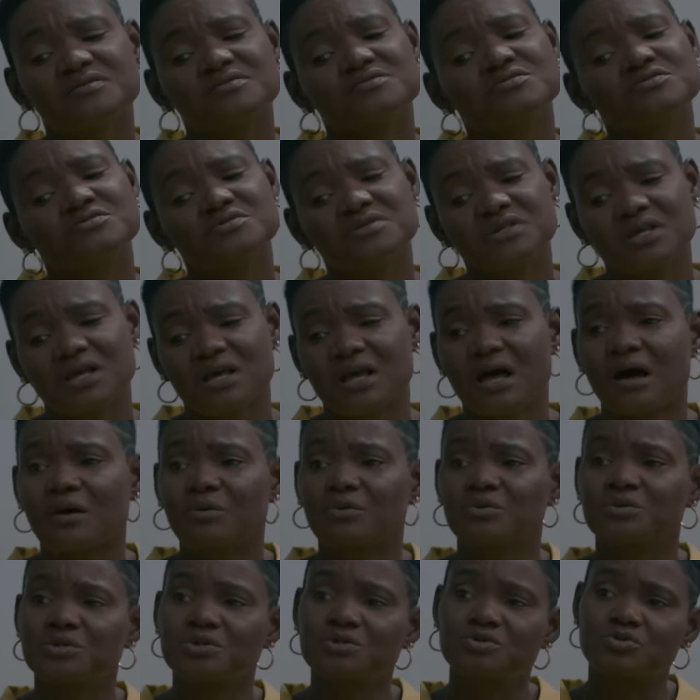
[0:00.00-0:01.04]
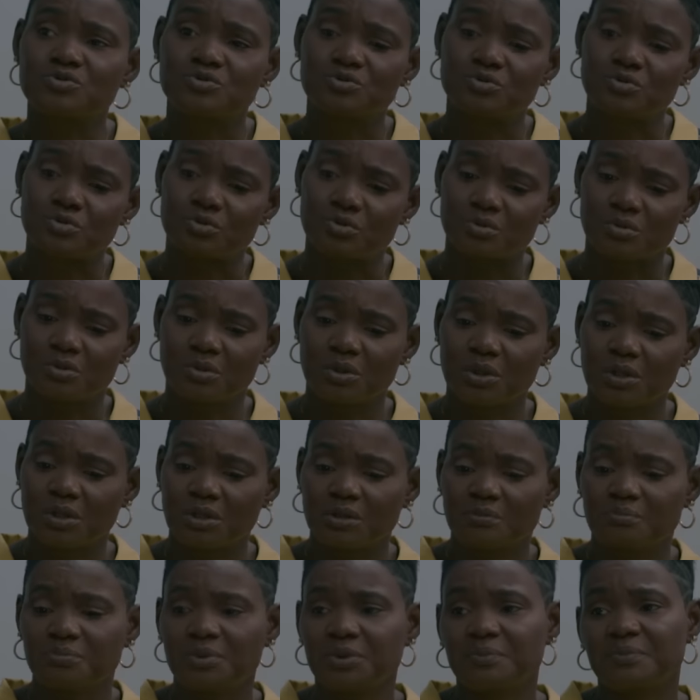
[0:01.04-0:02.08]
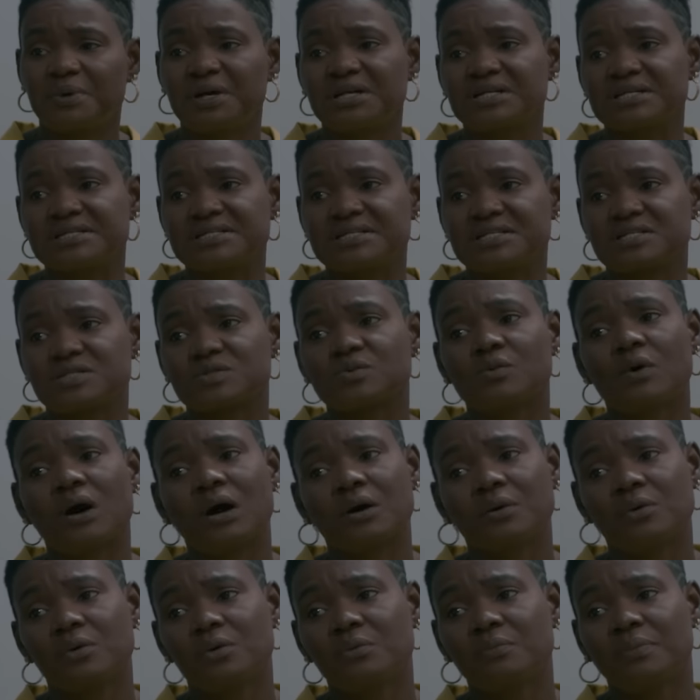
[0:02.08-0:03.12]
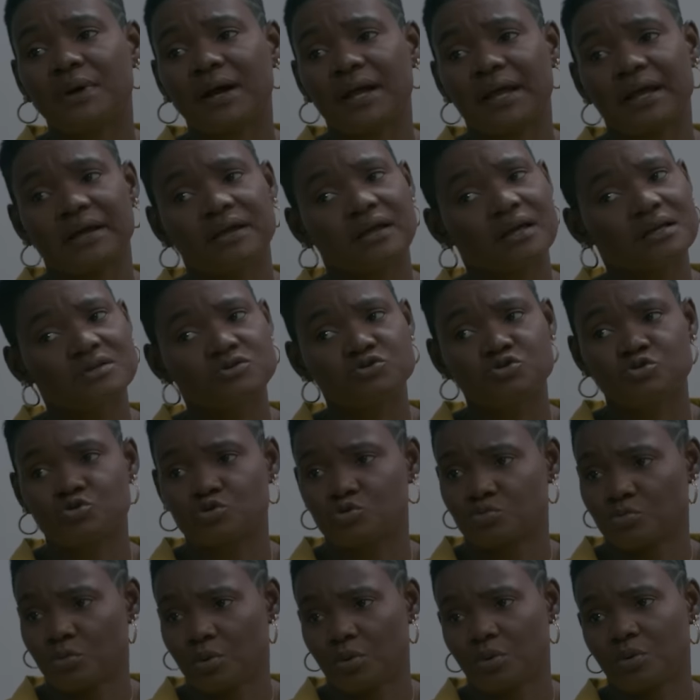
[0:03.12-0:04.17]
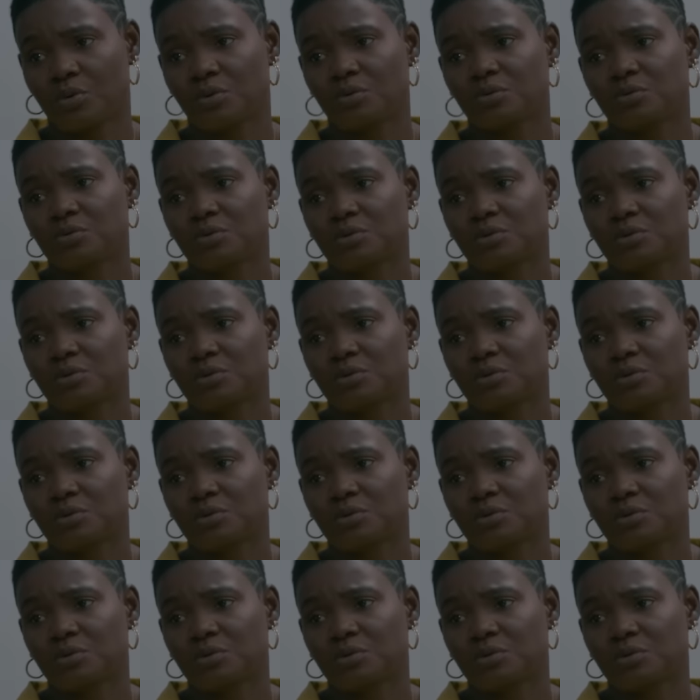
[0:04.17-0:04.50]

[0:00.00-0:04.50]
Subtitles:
You know, say I go need to prepare the things where I go by against tomorrow.